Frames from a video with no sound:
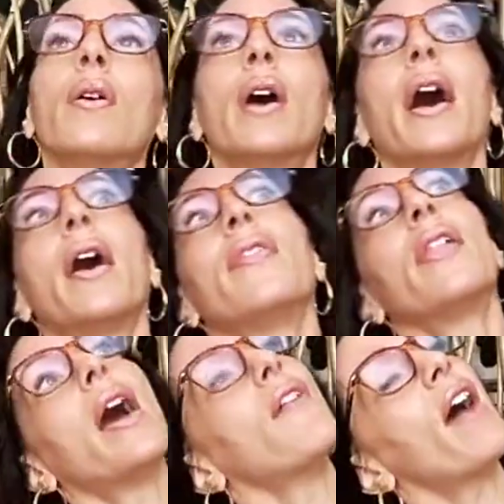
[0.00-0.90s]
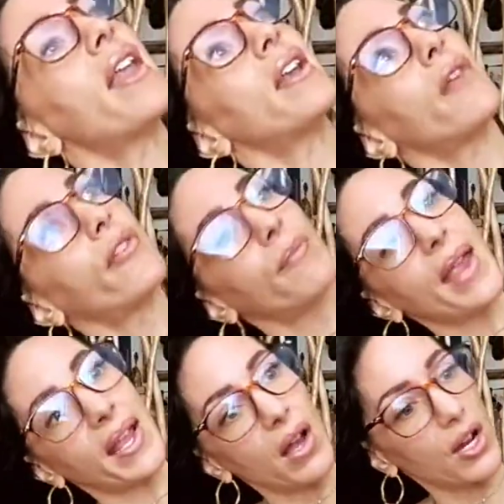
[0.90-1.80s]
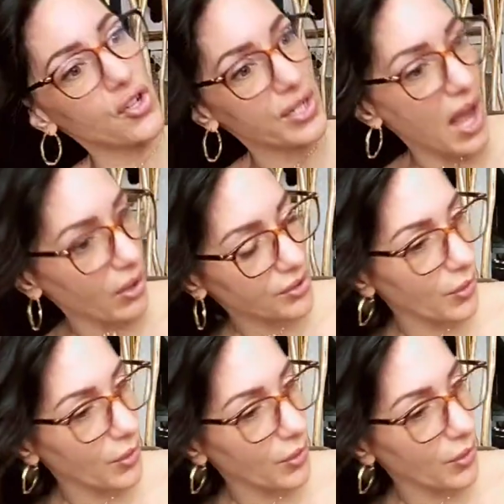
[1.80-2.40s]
I've had enough of making $100